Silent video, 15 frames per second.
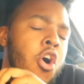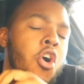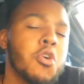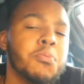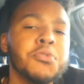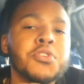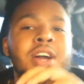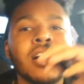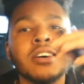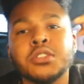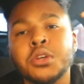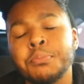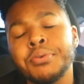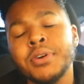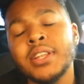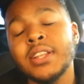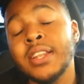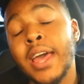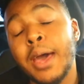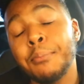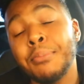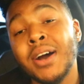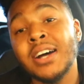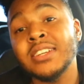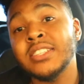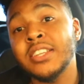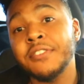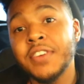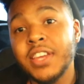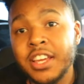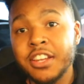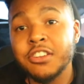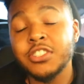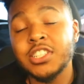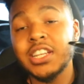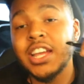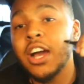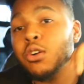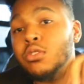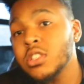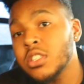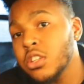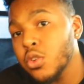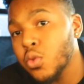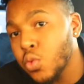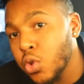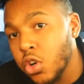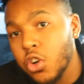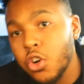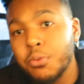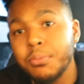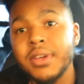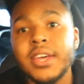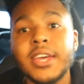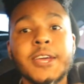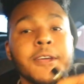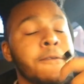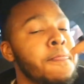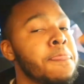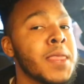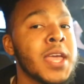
Hope you guys are putting that positive energy out into the world, man.